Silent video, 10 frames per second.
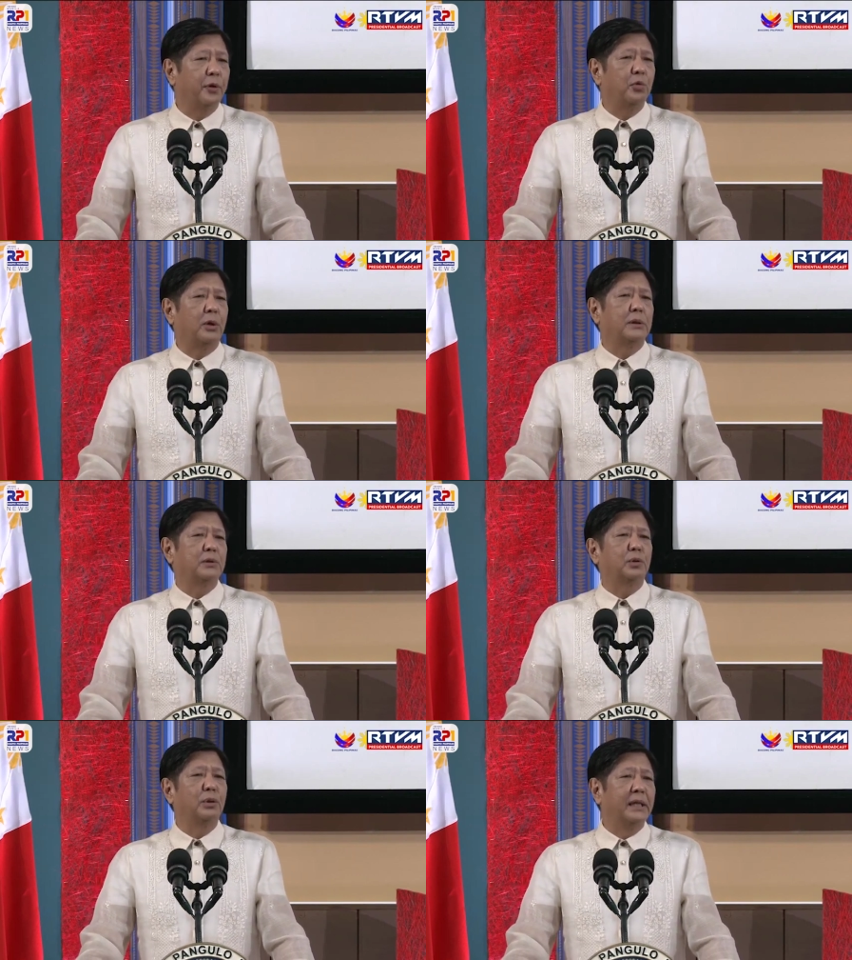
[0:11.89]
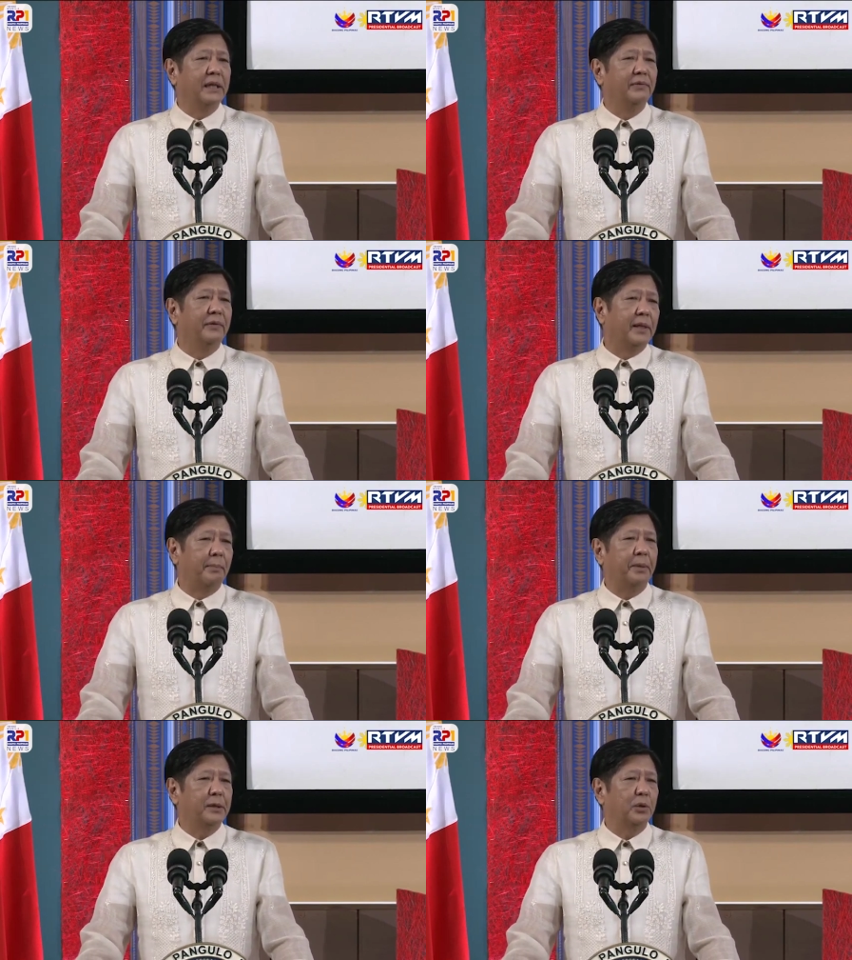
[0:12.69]
we want to leave a
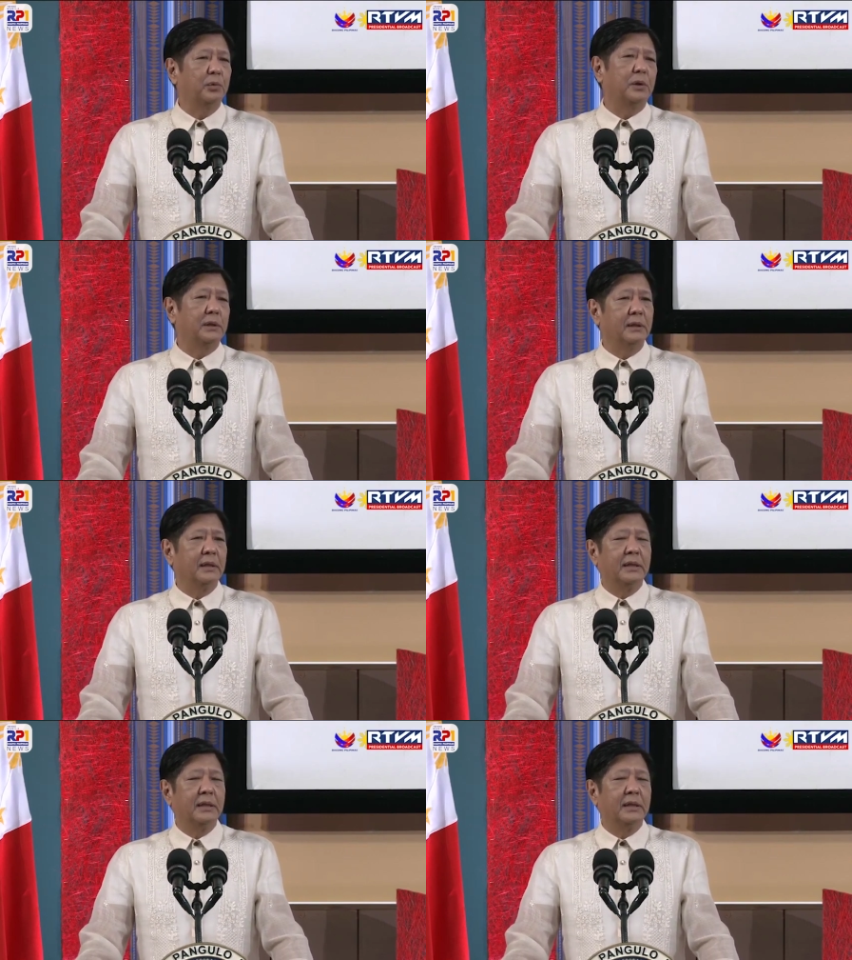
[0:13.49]
better world